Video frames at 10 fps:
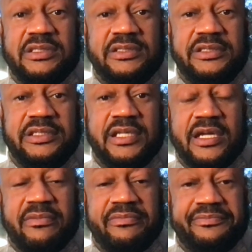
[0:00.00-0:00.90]

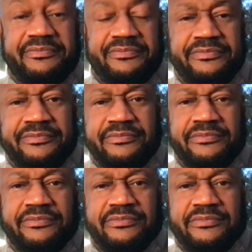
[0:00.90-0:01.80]
the,
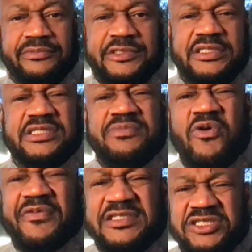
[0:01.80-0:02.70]
it's more
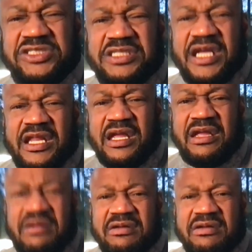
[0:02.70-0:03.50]
of a tension headache.